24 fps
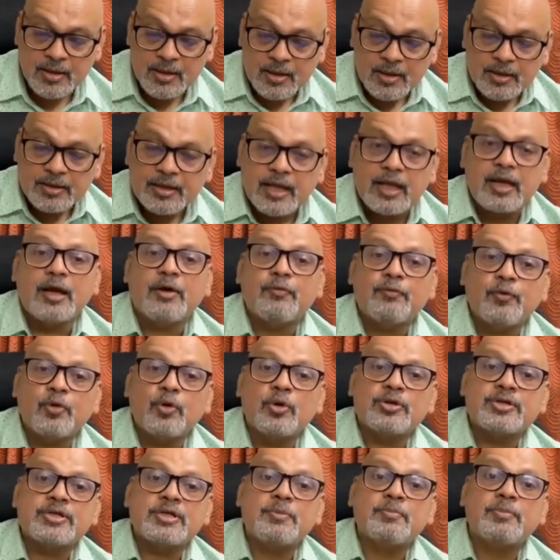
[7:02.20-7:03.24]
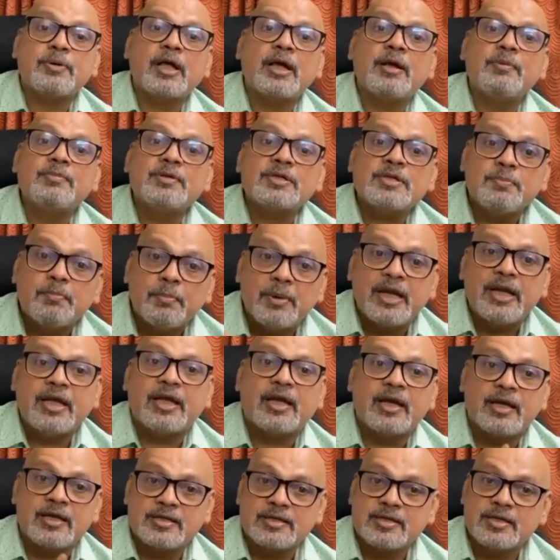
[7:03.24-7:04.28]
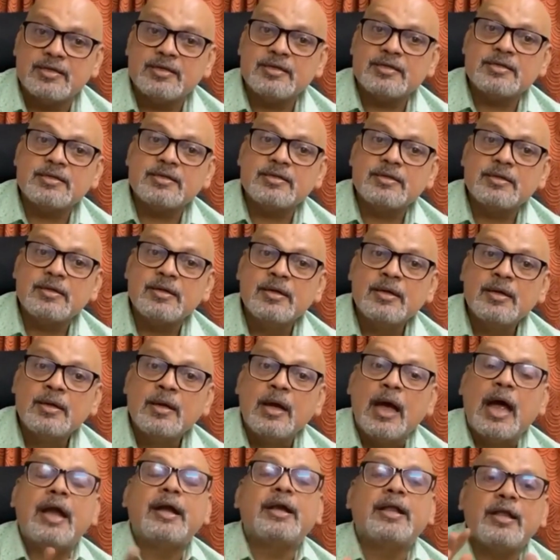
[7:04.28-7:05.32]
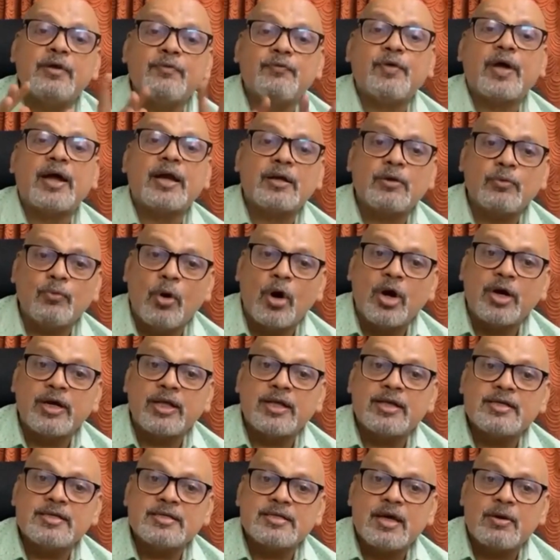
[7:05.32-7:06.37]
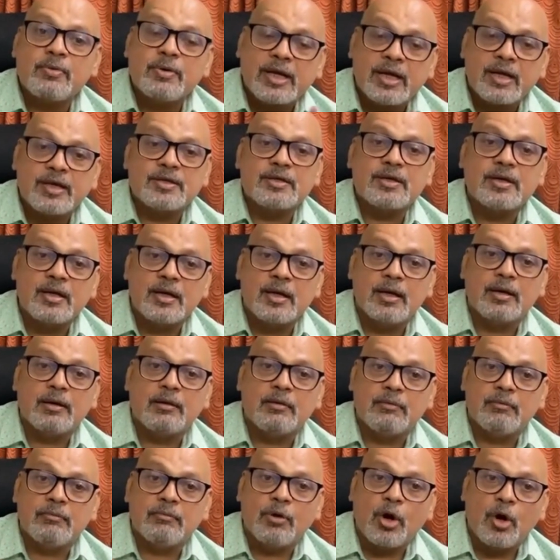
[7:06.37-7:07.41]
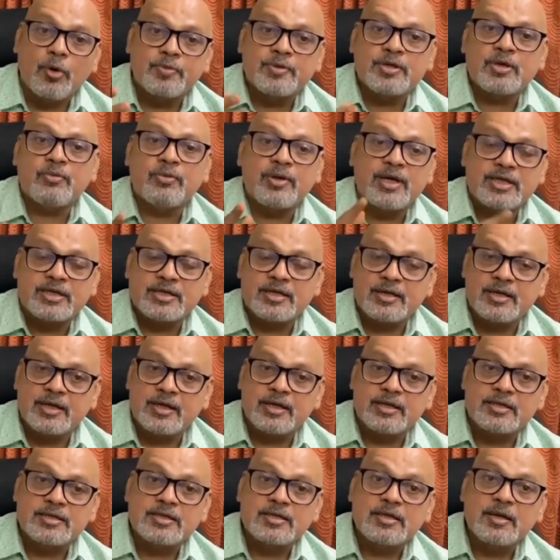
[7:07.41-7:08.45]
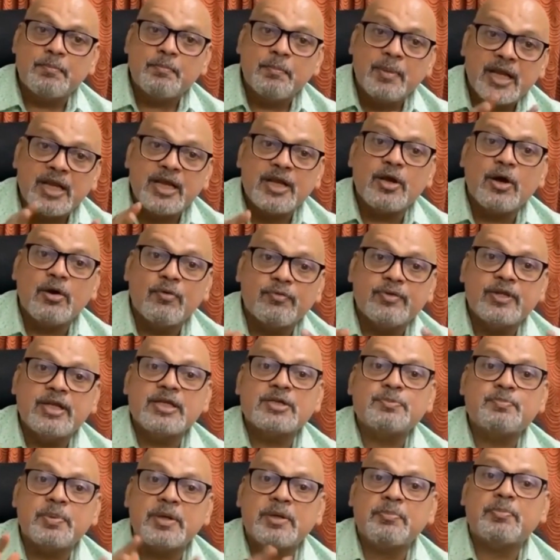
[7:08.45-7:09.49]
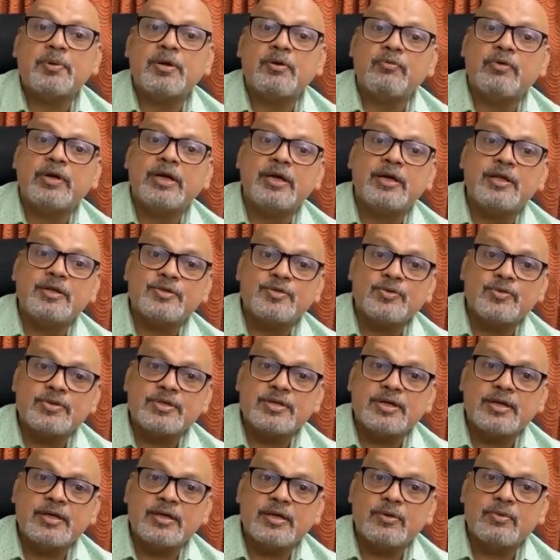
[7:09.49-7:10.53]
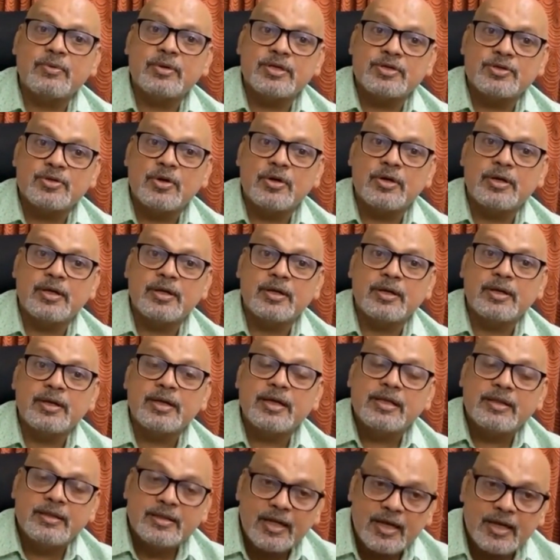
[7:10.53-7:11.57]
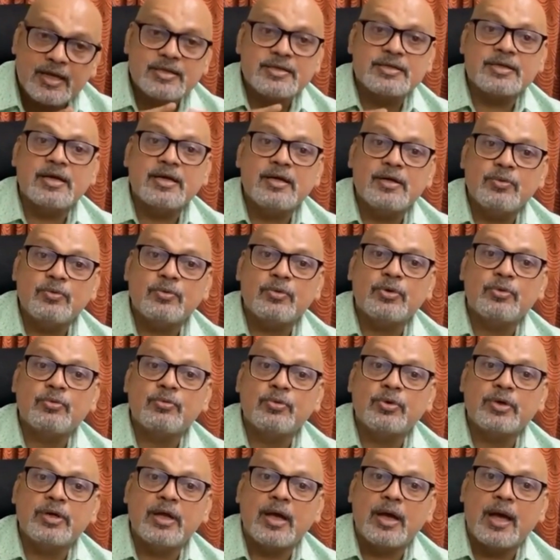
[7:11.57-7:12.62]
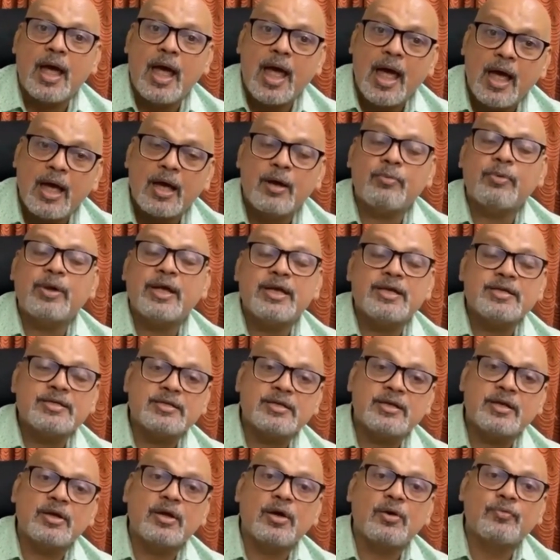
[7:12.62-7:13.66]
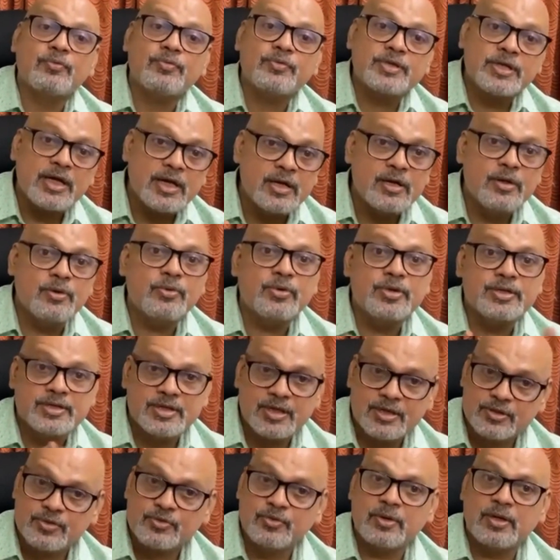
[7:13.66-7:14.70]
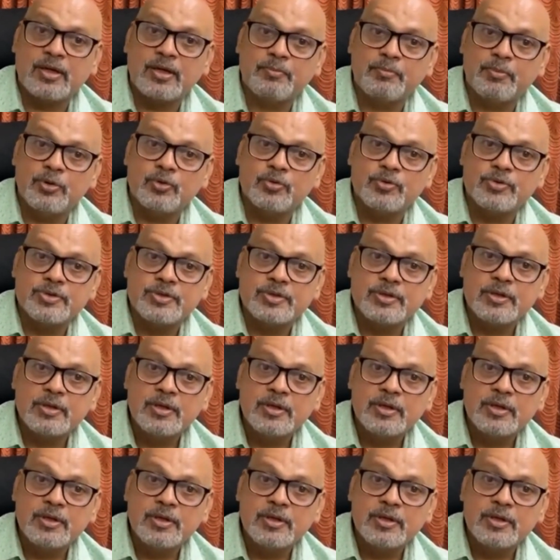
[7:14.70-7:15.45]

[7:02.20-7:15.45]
Then of course sometimes medications. And in fact, what is our observation is, many of these people with dissociative disorder in their childhood would have a history of childhood sexual abuse.